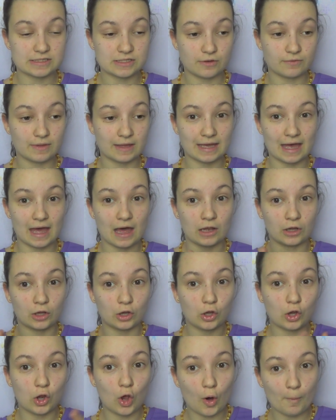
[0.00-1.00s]
so they get a
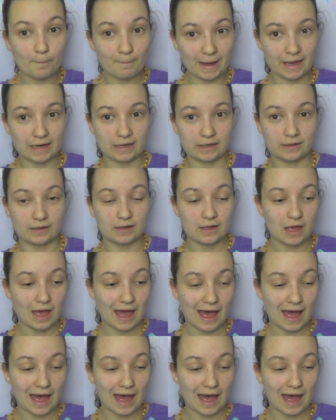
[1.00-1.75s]
lot better